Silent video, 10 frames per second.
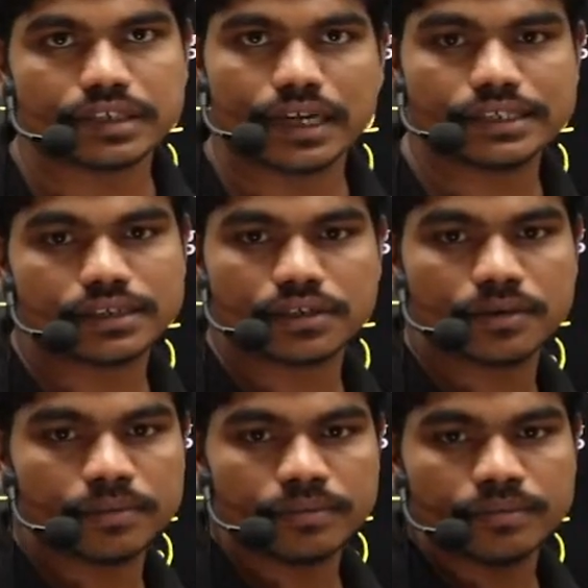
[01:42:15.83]
correct?
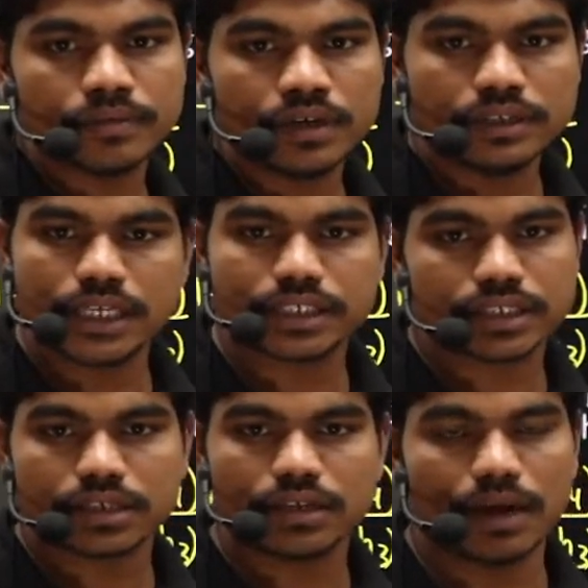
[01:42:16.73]
Just
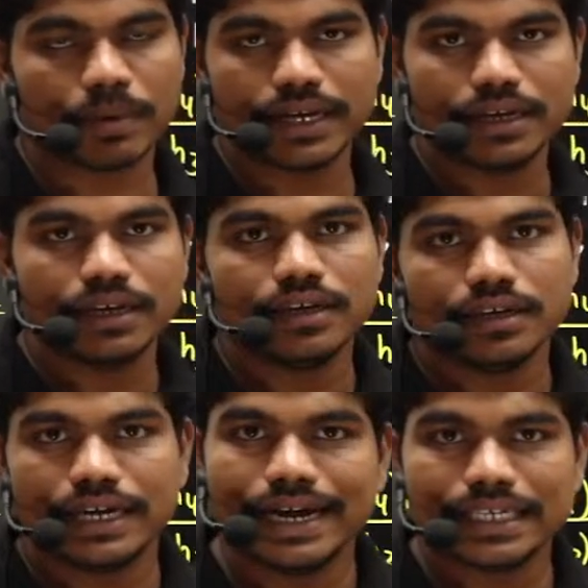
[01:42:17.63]
apply
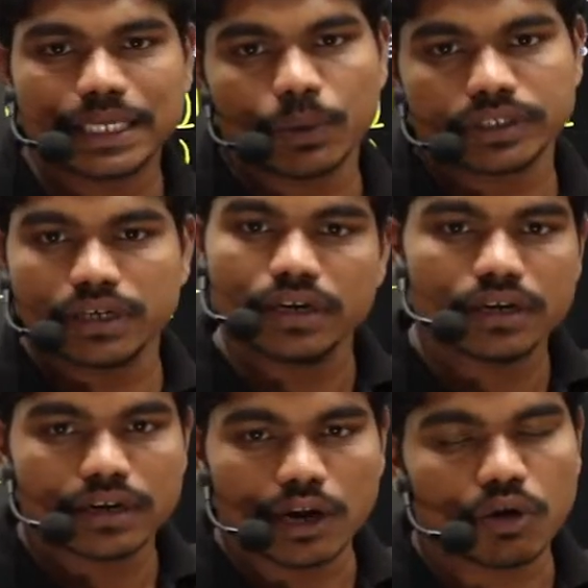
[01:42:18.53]
TdS equation
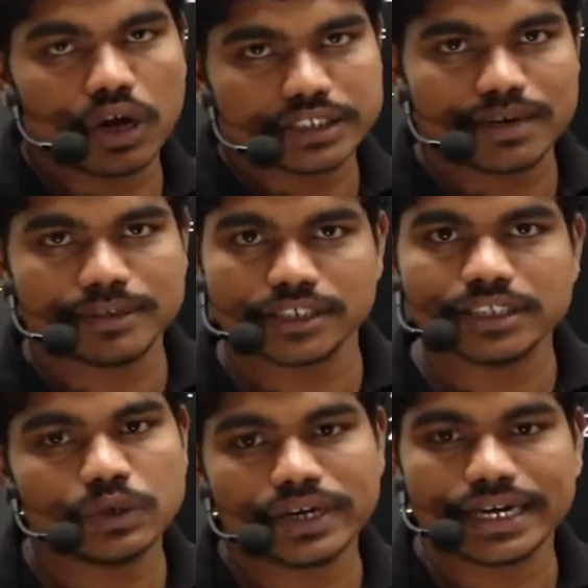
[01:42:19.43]
along constant pressure,
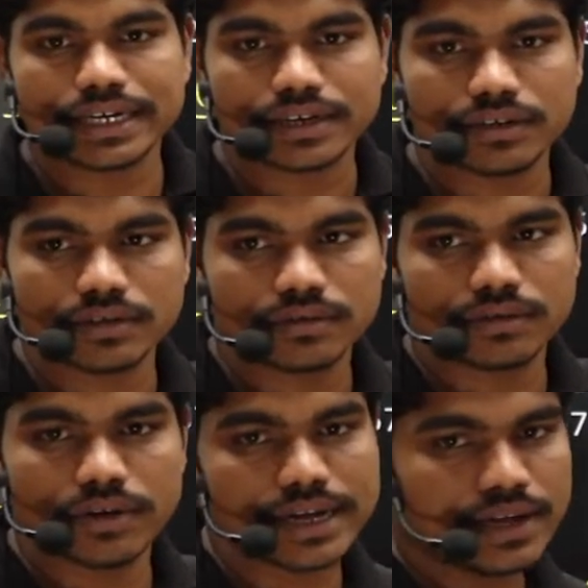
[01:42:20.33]
you will get it.
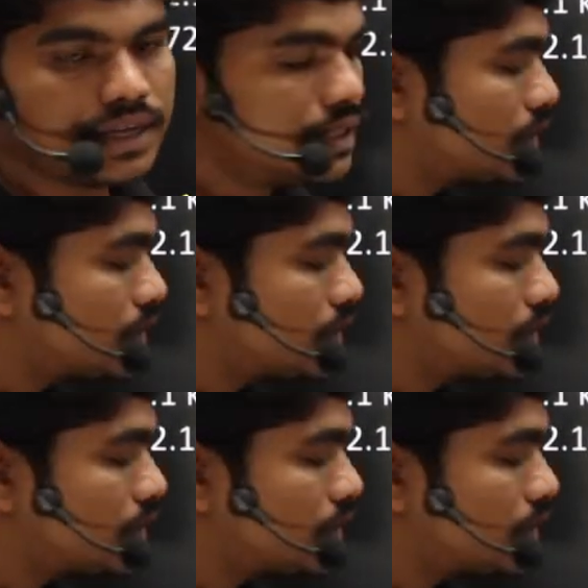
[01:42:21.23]
Okay, so